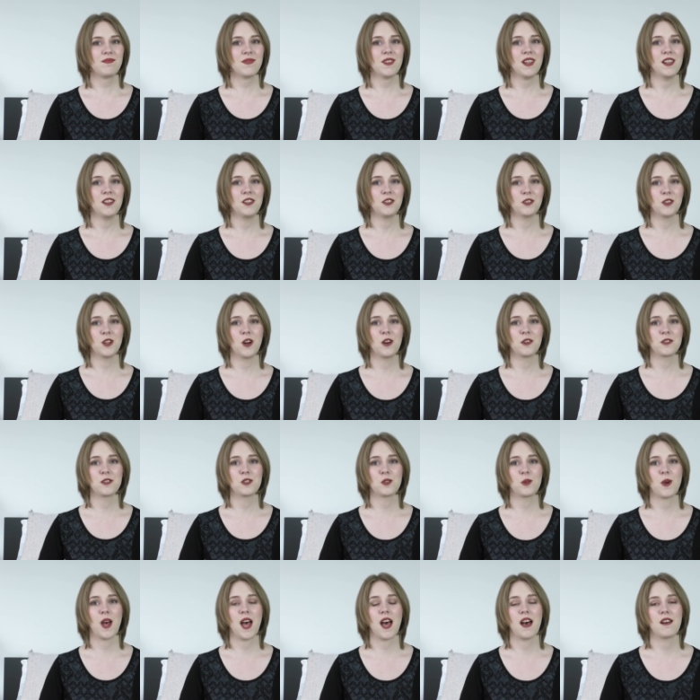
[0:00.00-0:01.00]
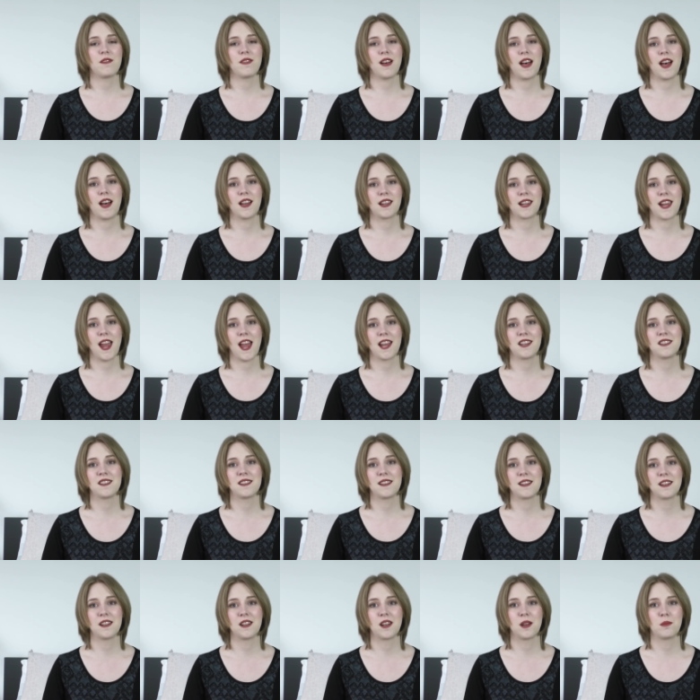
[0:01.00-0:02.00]
You'll also have a
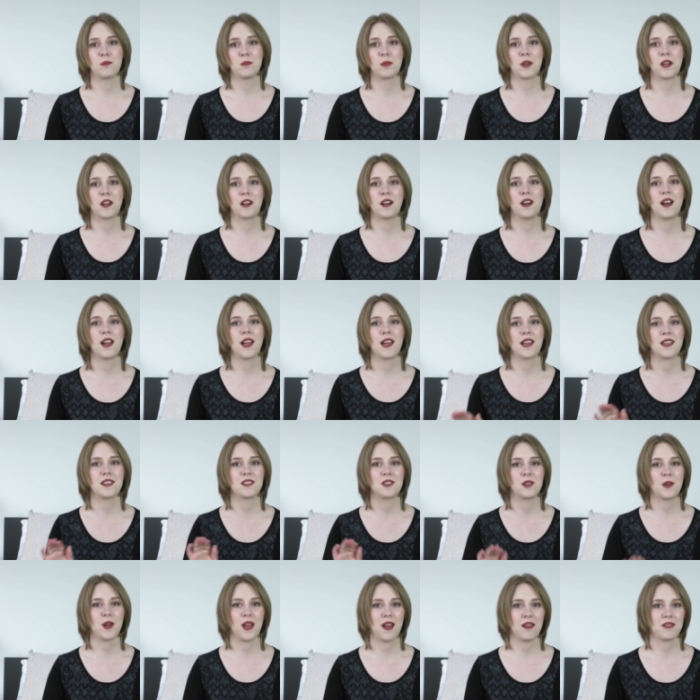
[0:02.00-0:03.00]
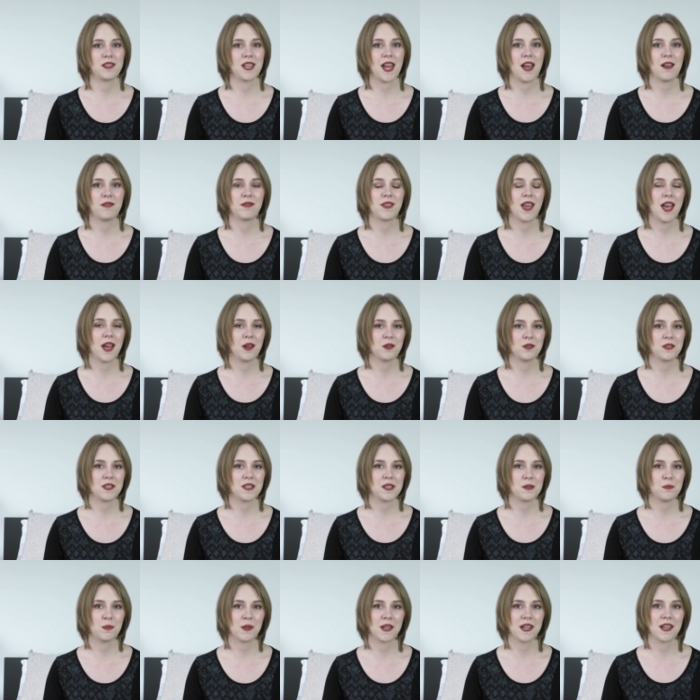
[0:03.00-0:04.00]
candidate number, and you have to have that on
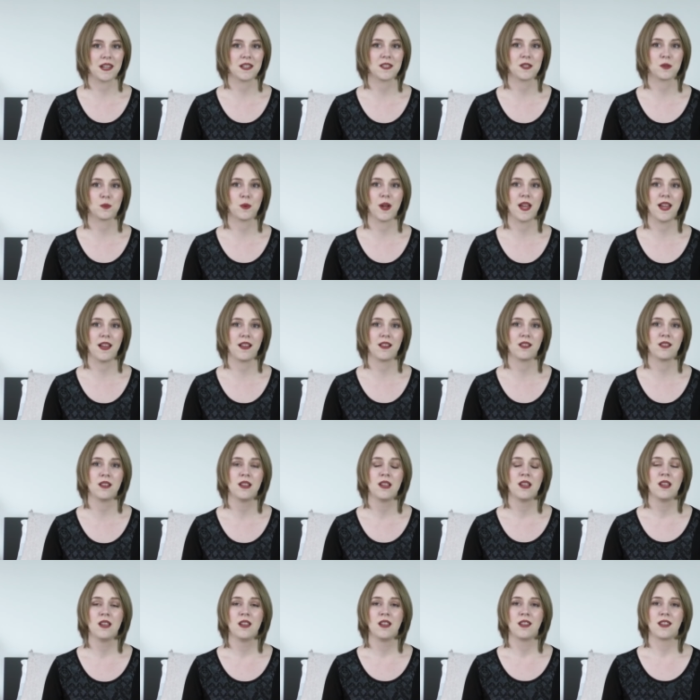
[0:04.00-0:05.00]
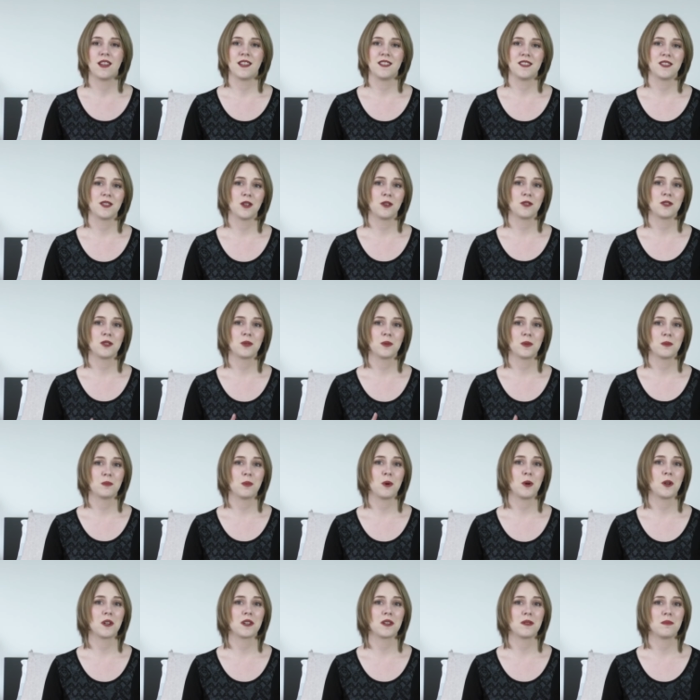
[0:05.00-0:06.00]
display as well. It's also
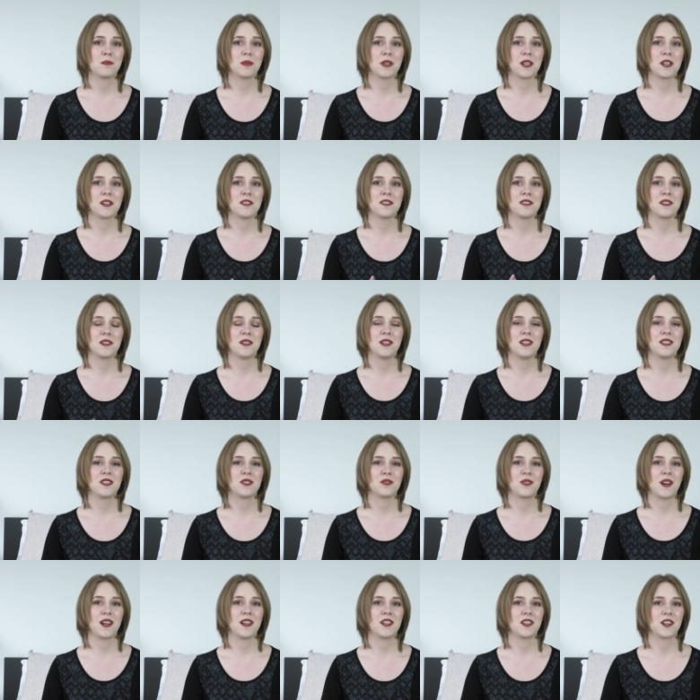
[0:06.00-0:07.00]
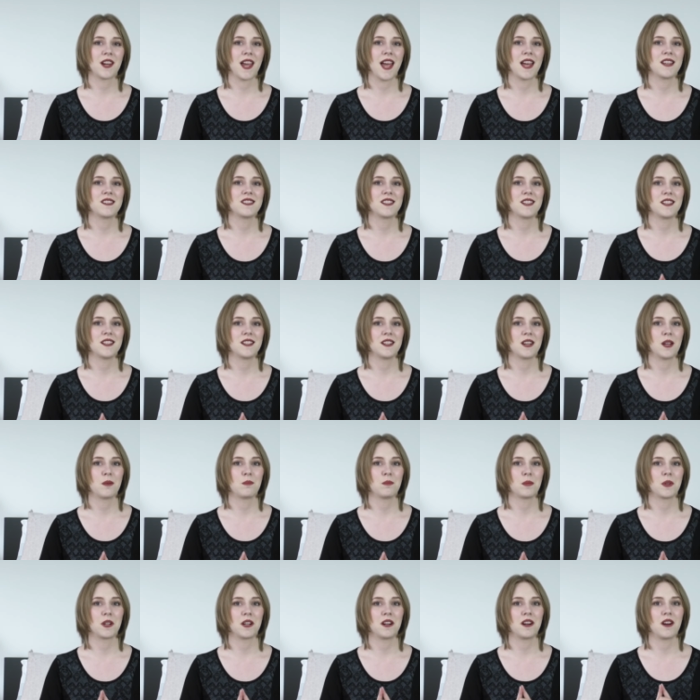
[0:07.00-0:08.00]
important because you need to write your candidate
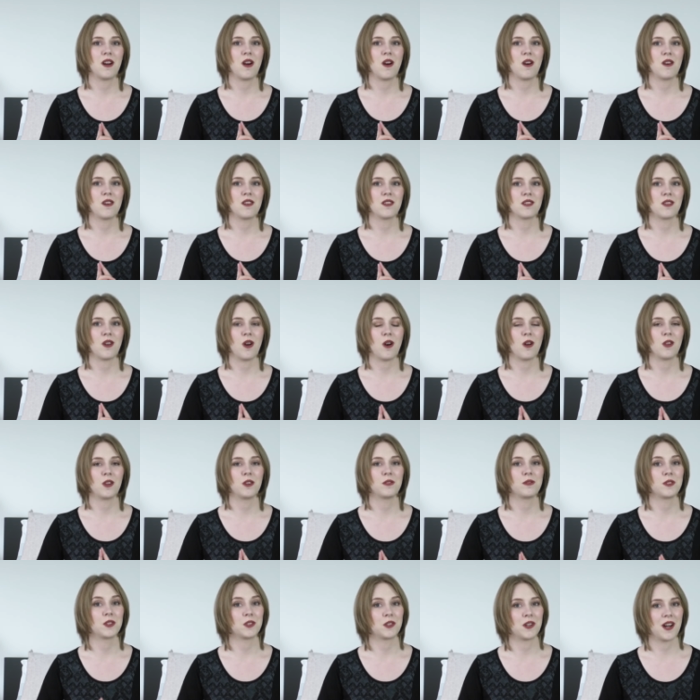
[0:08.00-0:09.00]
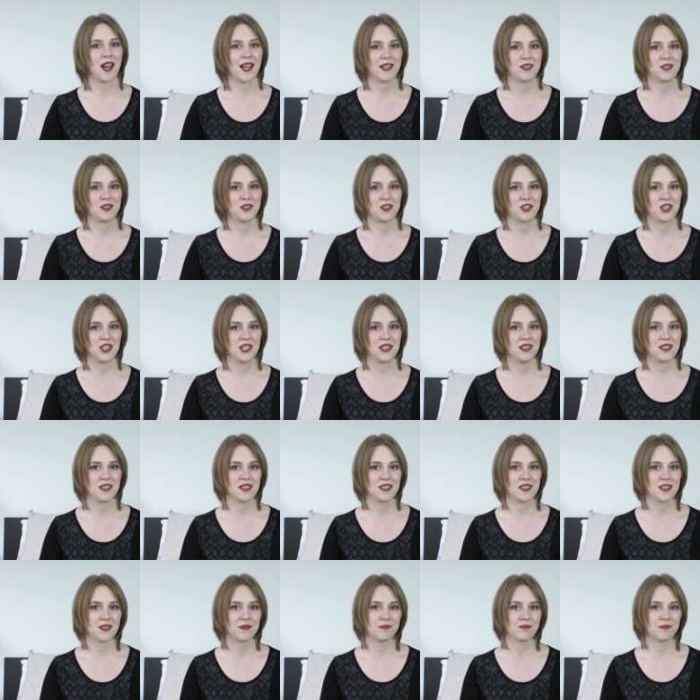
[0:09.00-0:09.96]
number on all of your answer sheets.